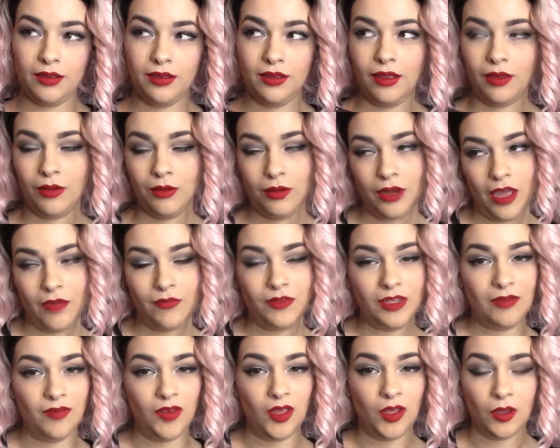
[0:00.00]
I'm going to have to
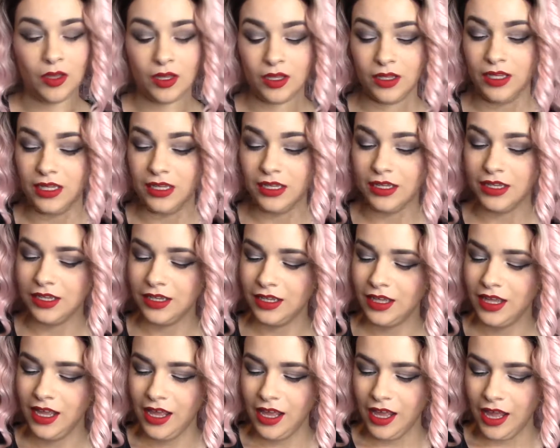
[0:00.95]
give it a good clean,
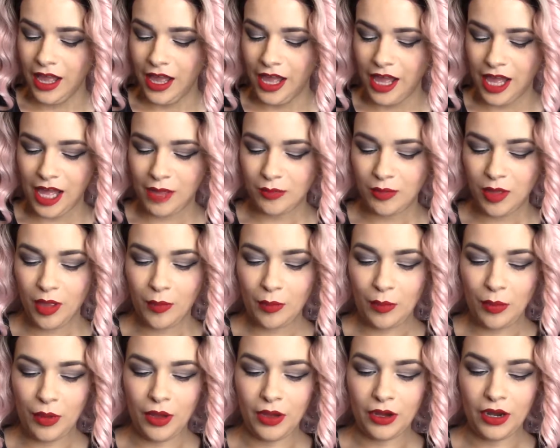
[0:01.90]

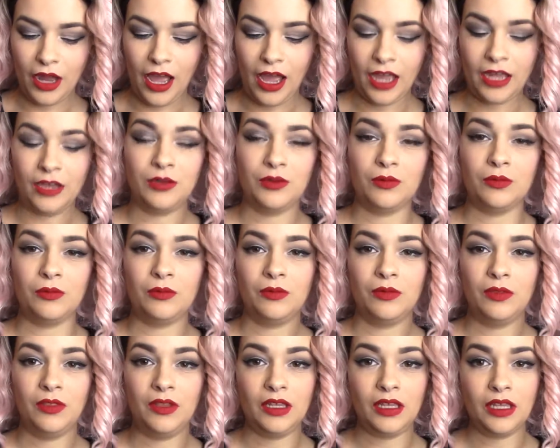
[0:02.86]
but I don't
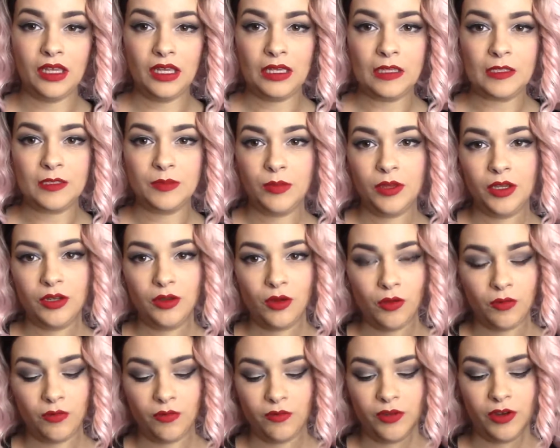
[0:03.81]
think it's made
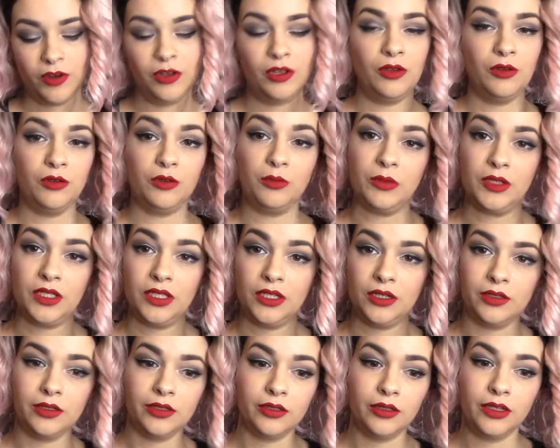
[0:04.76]
of very good material.